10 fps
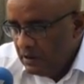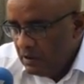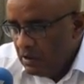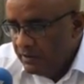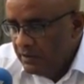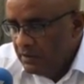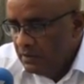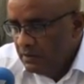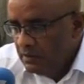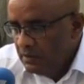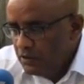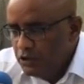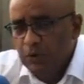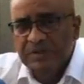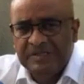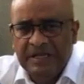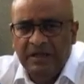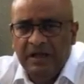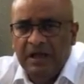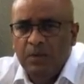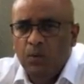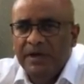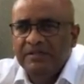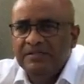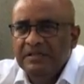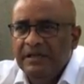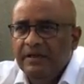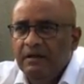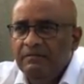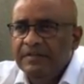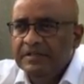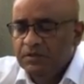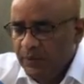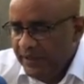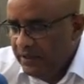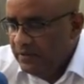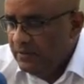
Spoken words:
On Tuesday and Wednesday of this week,